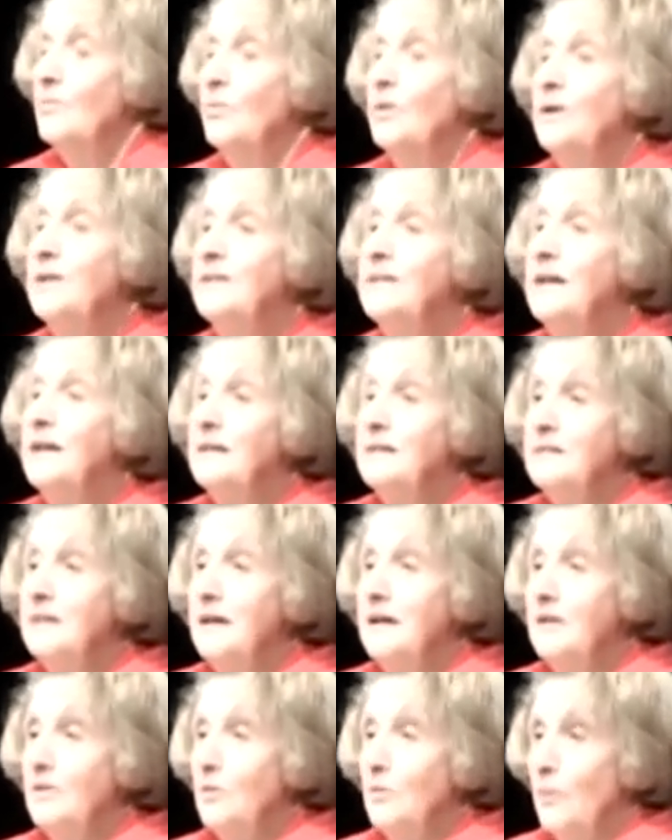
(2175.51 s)
we take
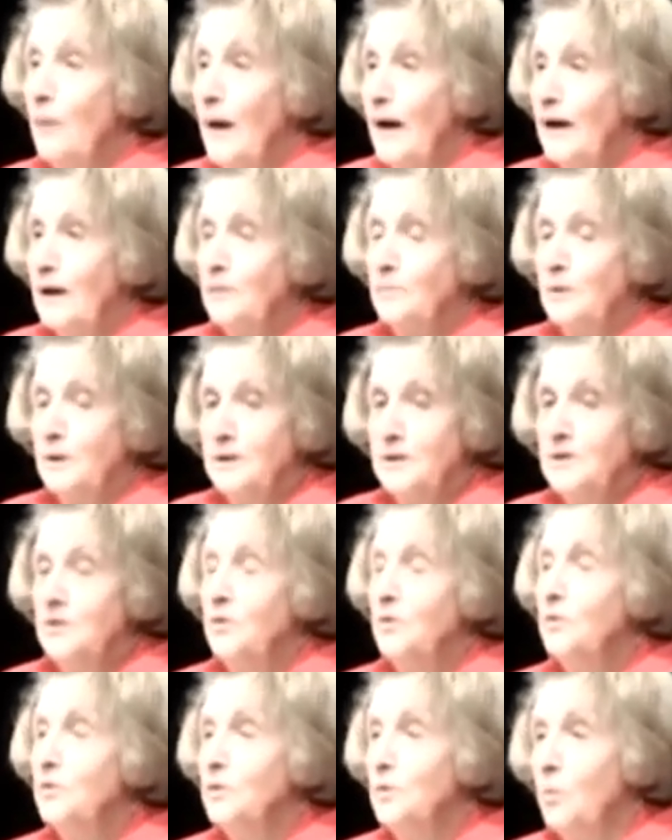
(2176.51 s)
Nicaragua.
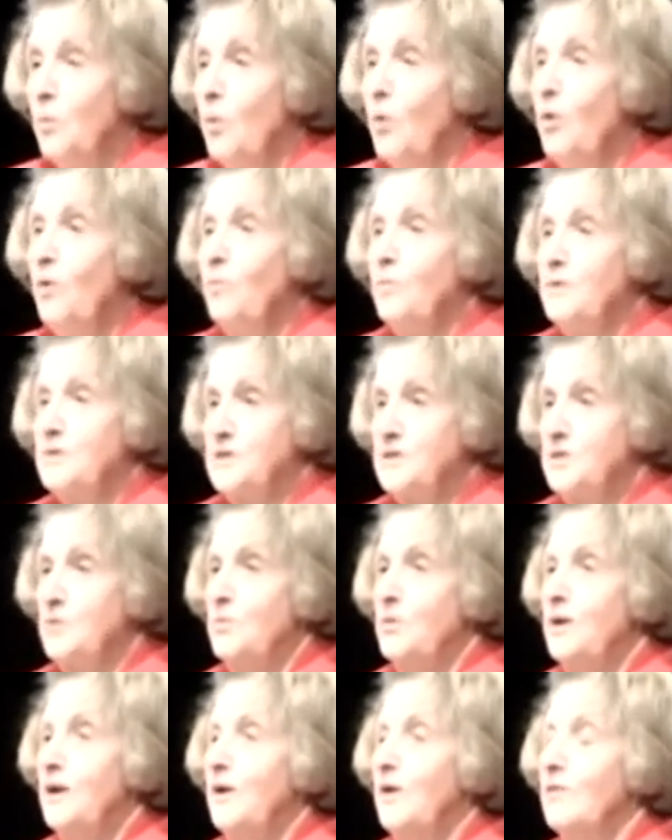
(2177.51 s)
You know, the war was
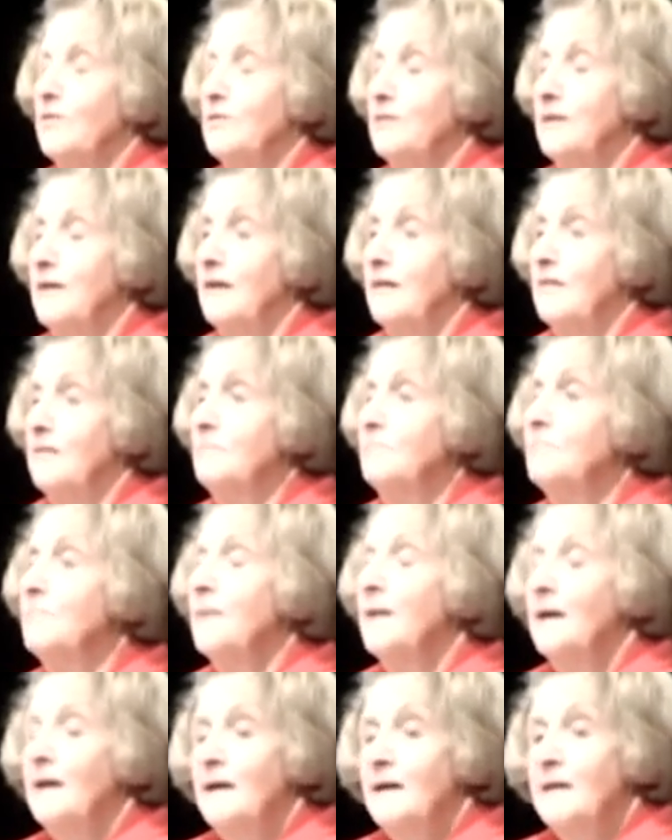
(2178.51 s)
going on there.
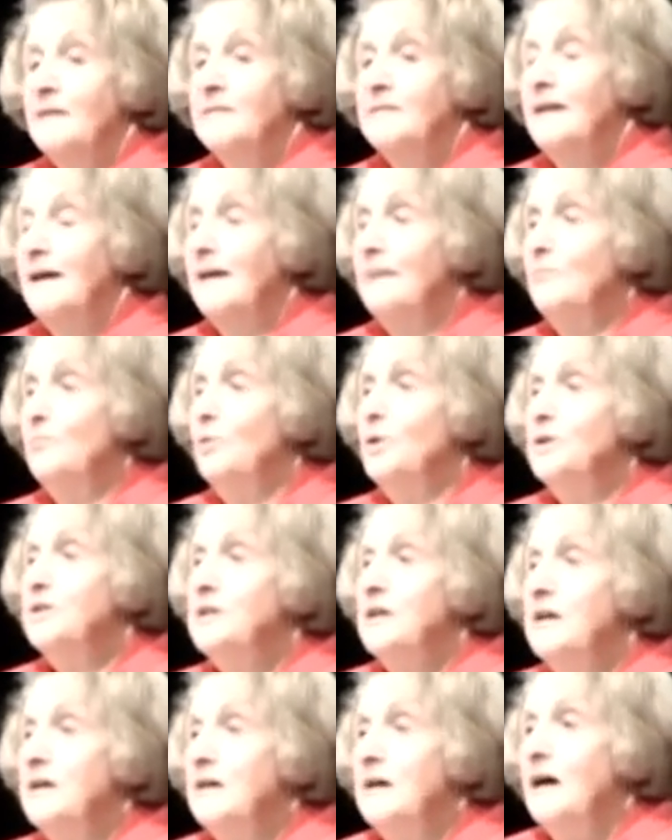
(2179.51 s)
Then we
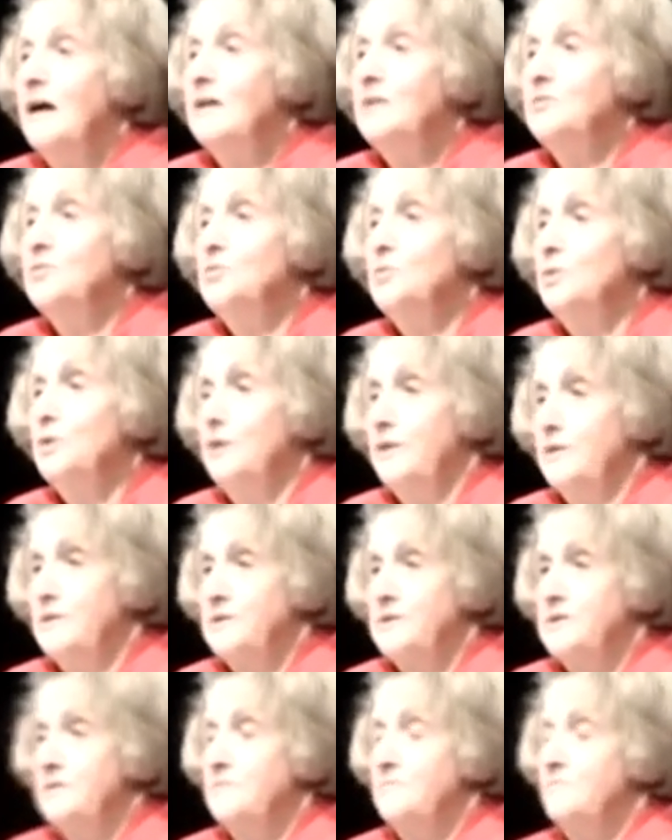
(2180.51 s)
take
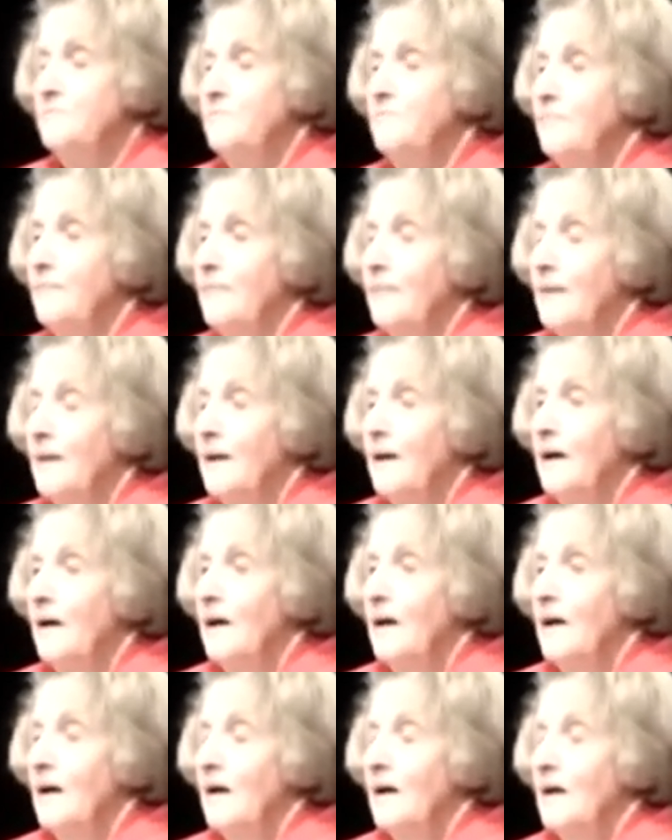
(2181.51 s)
Honduras.
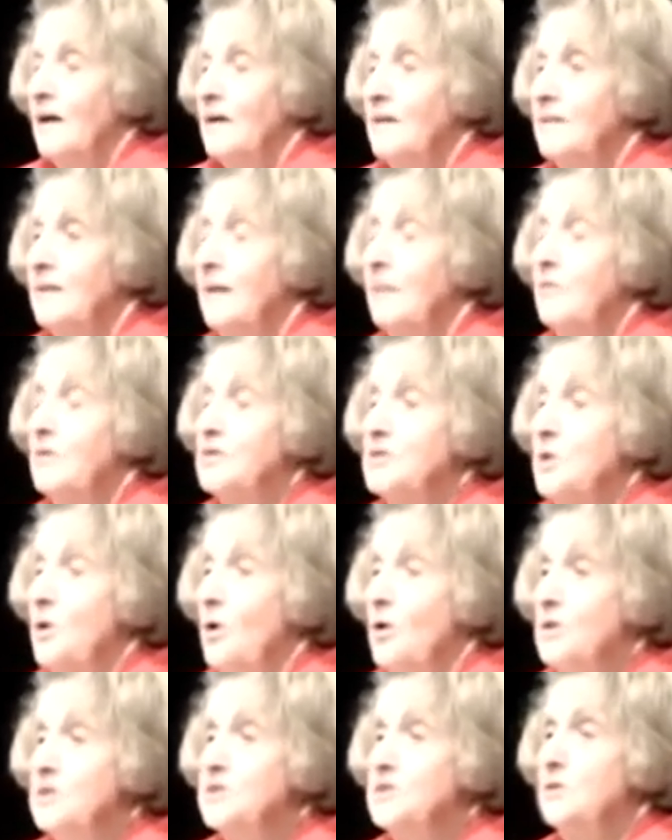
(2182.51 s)
There was
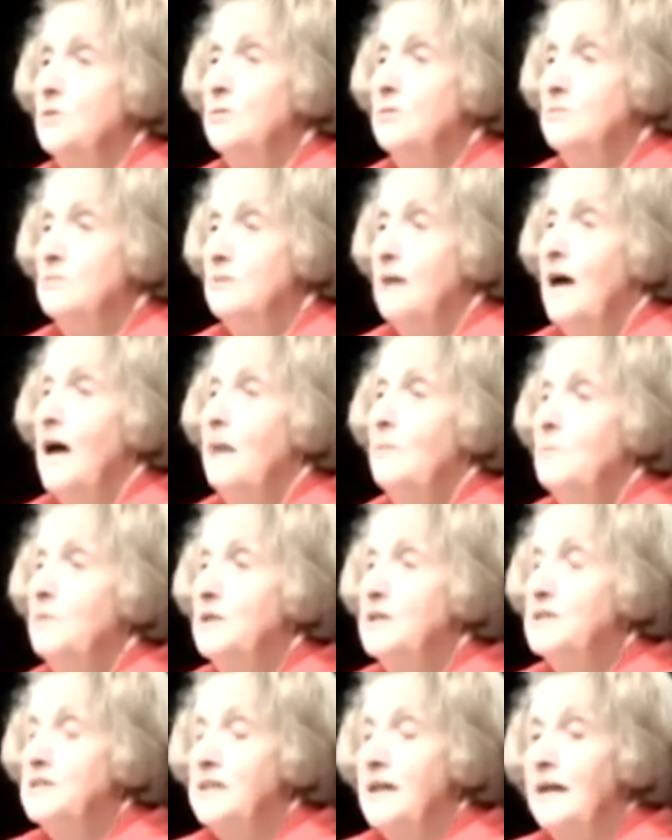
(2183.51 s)
also
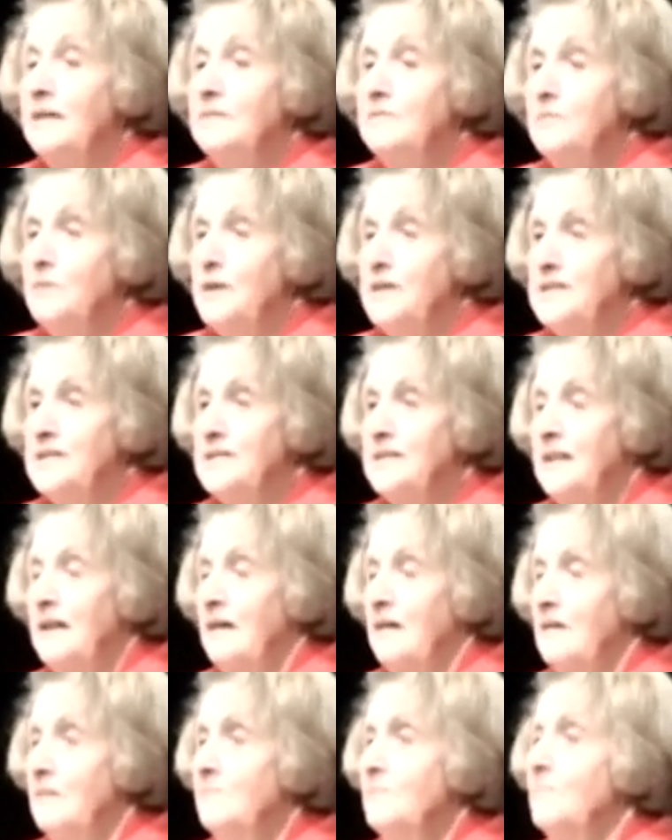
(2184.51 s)
communist unrest
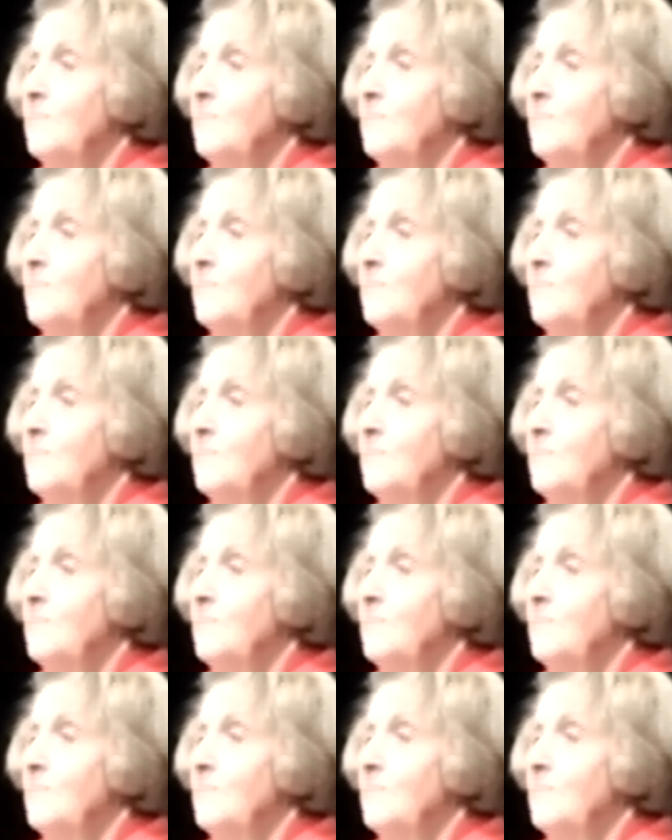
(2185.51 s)
there.